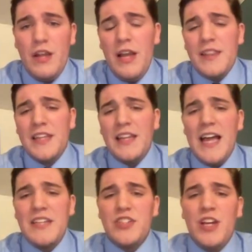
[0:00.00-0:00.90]
Then
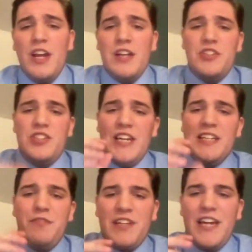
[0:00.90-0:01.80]
last,
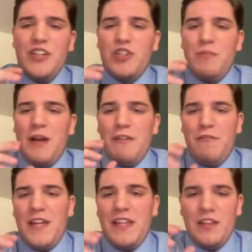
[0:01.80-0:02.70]
sanctification by
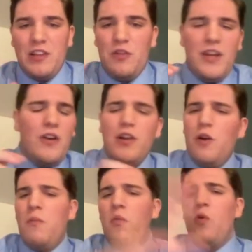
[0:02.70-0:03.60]
faith alone. There are
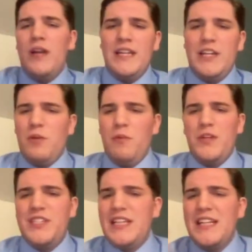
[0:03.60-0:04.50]
more in here, but we
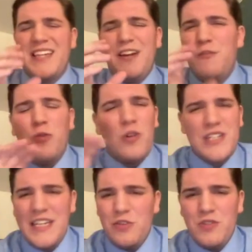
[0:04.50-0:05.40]
see that's kind of
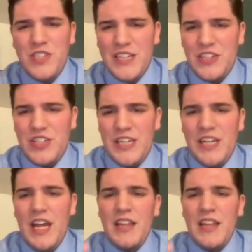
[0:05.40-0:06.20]
14 through 16.